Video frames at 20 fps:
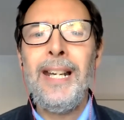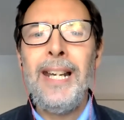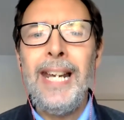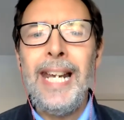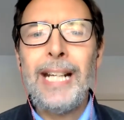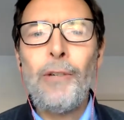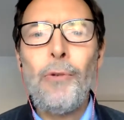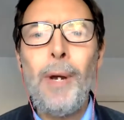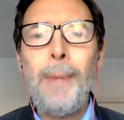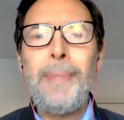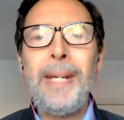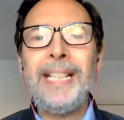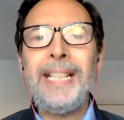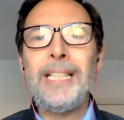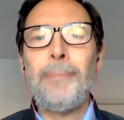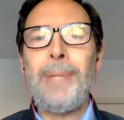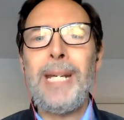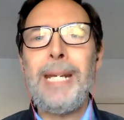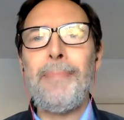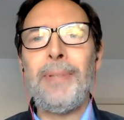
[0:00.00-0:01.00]
equipping the
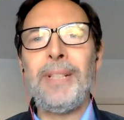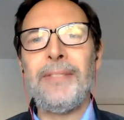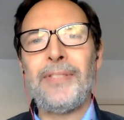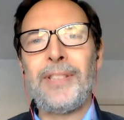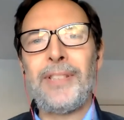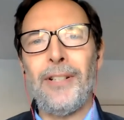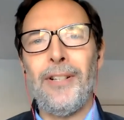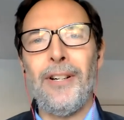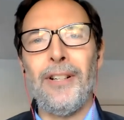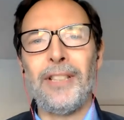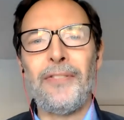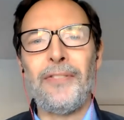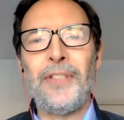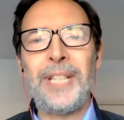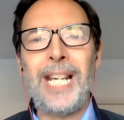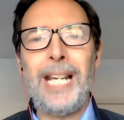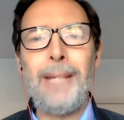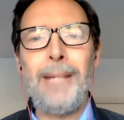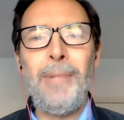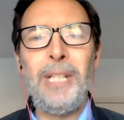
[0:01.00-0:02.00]
people of God for
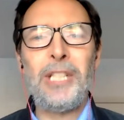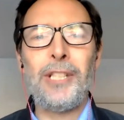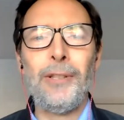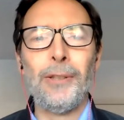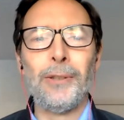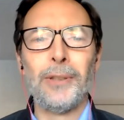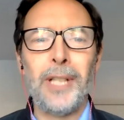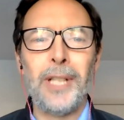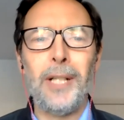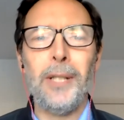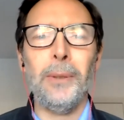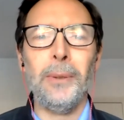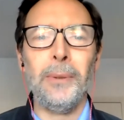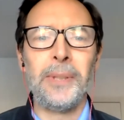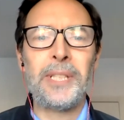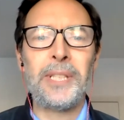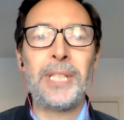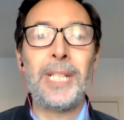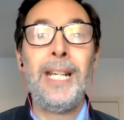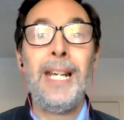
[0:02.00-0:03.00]
their missional
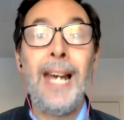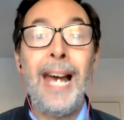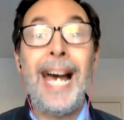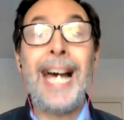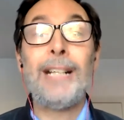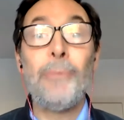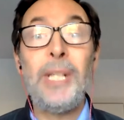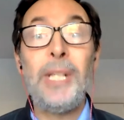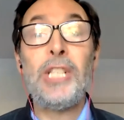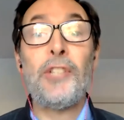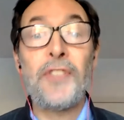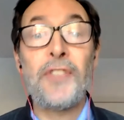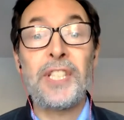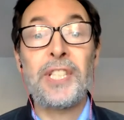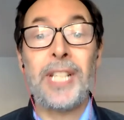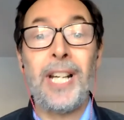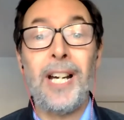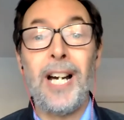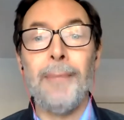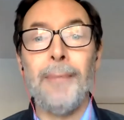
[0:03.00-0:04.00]
roles, and which for
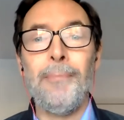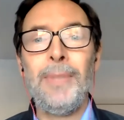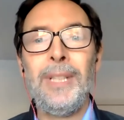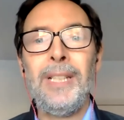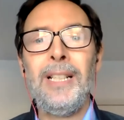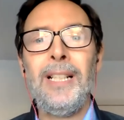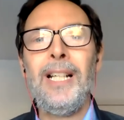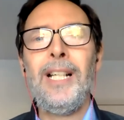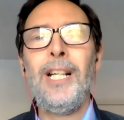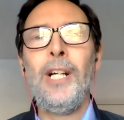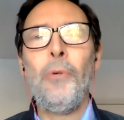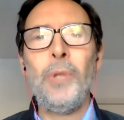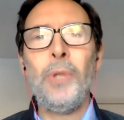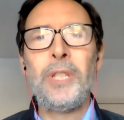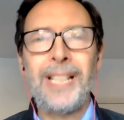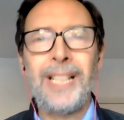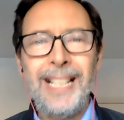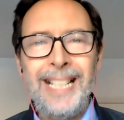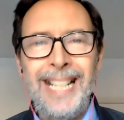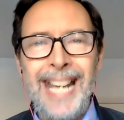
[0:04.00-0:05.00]
some
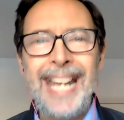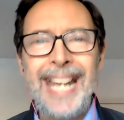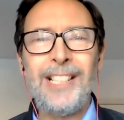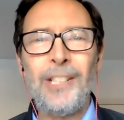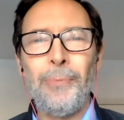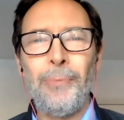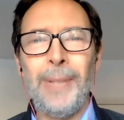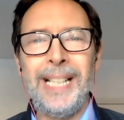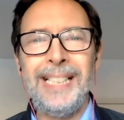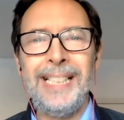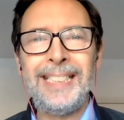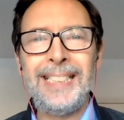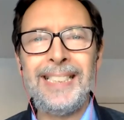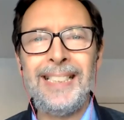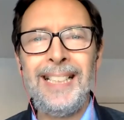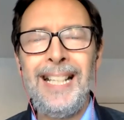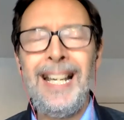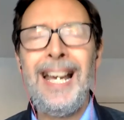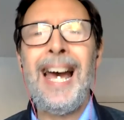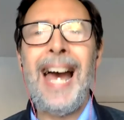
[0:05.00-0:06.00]
would connect with
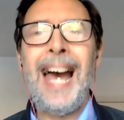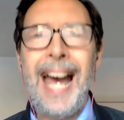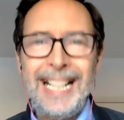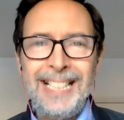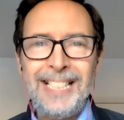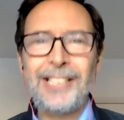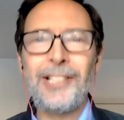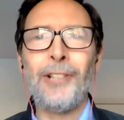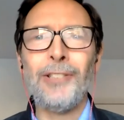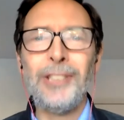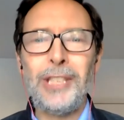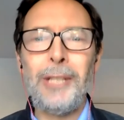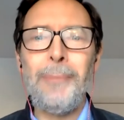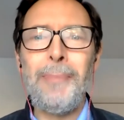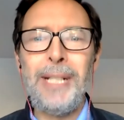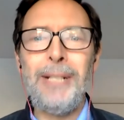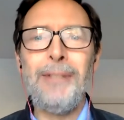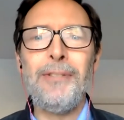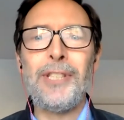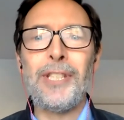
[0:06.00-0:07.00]
and
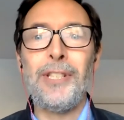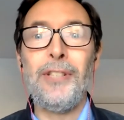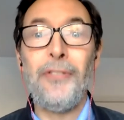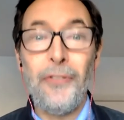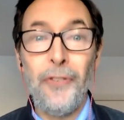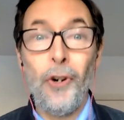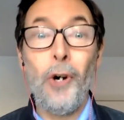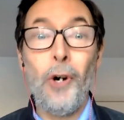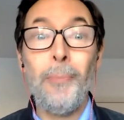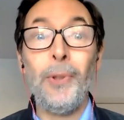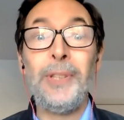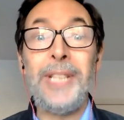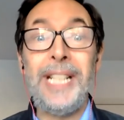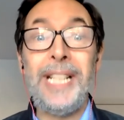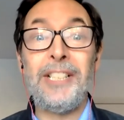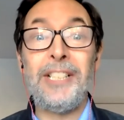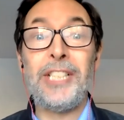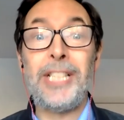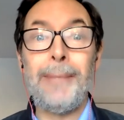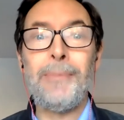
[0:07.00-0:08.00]
contribute to formal
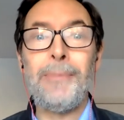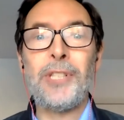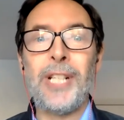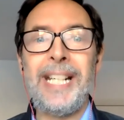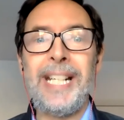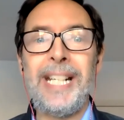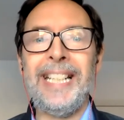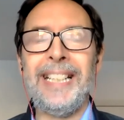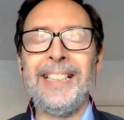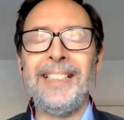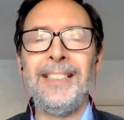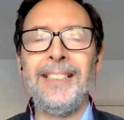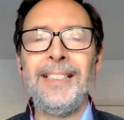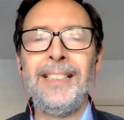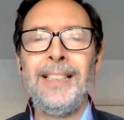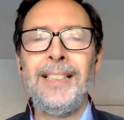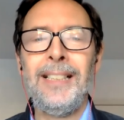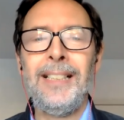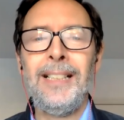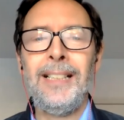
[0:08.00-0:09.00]
leadership training.
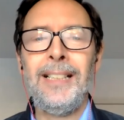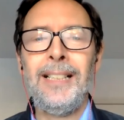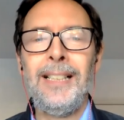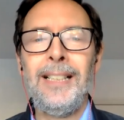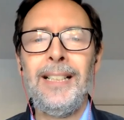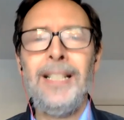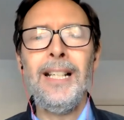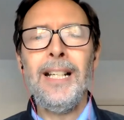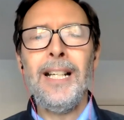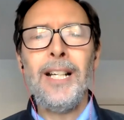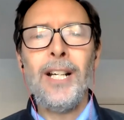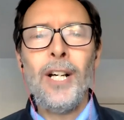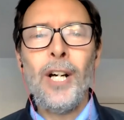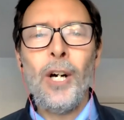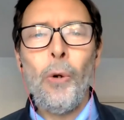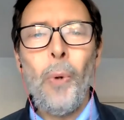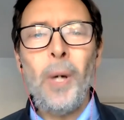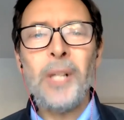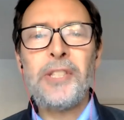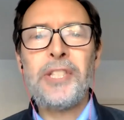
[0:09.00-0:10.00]

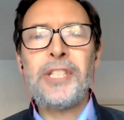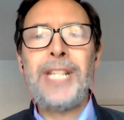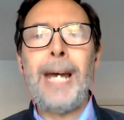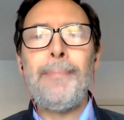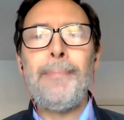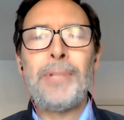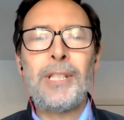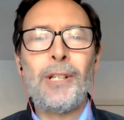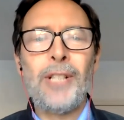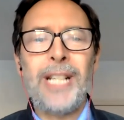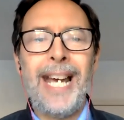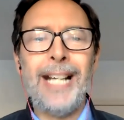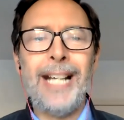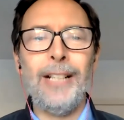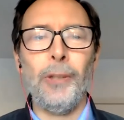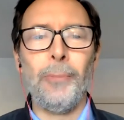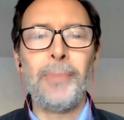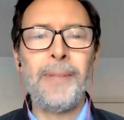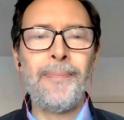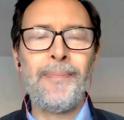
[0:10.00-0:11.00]
What steps could
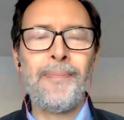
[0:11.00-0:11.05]
help?